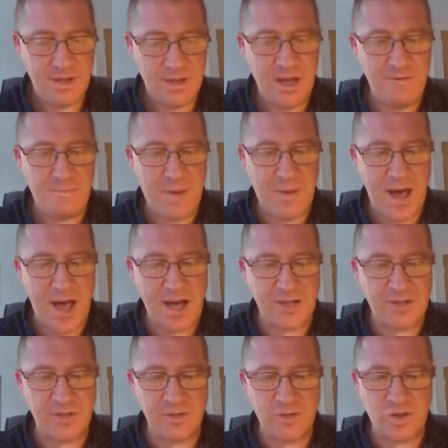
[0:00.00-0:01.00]
They've
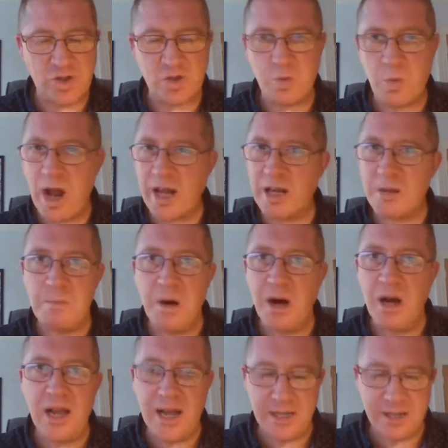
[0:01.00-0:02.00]
bags of swank,
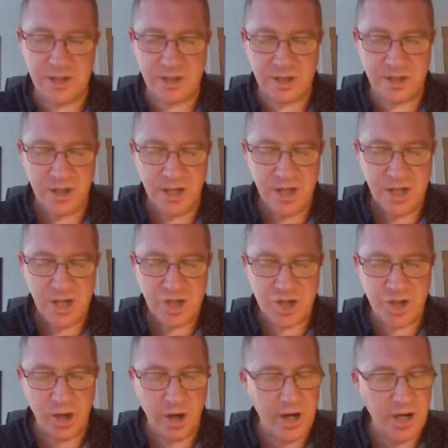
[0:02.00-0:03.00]
my lads,
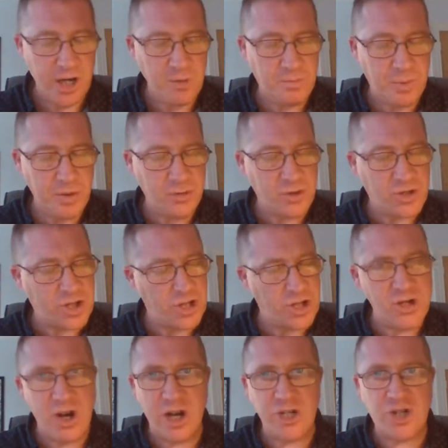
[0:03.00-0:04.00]
shiny boots
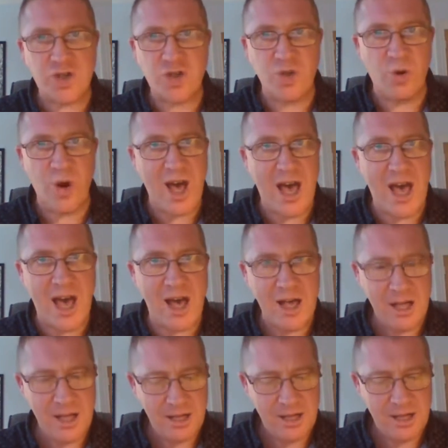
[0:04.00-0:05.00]
and nice short
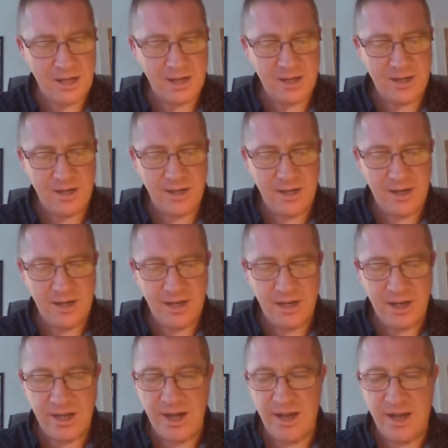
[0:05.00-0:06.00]
hair.
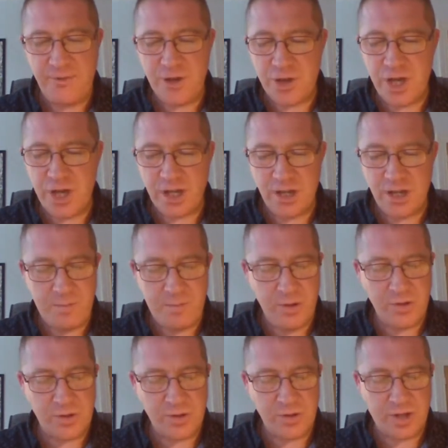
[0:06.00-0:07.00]
And if you think the
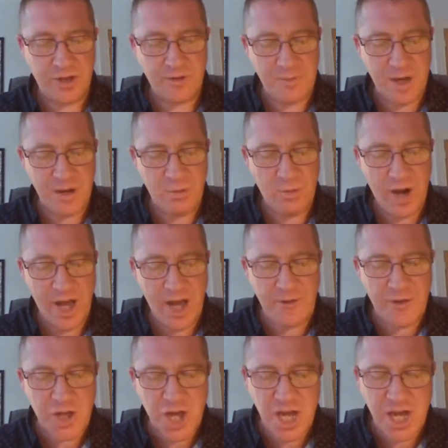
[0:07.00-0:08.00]
boots will give me away,
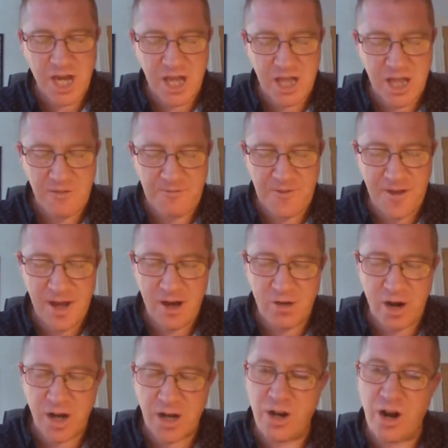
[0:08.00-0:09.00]
if you're thinking the
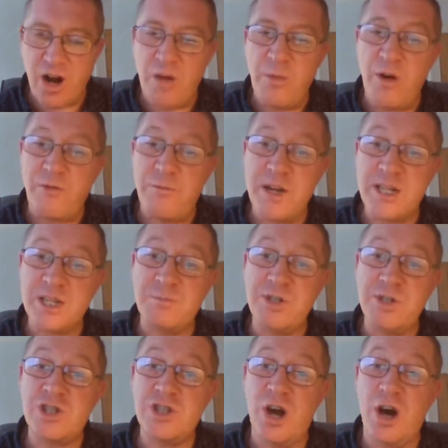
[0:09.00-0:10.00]
fella I got 'em off must
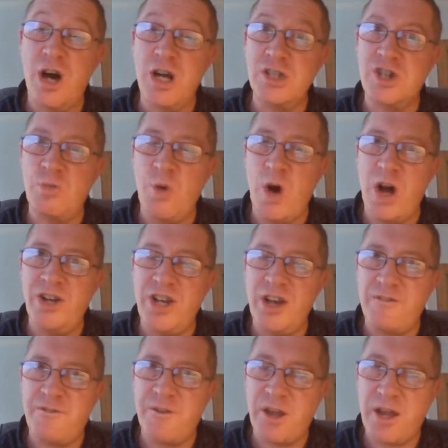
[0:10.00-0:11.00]
be starting to
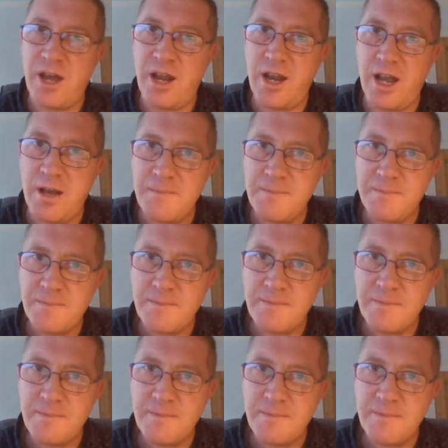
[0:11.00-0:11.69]
wonder, forget it.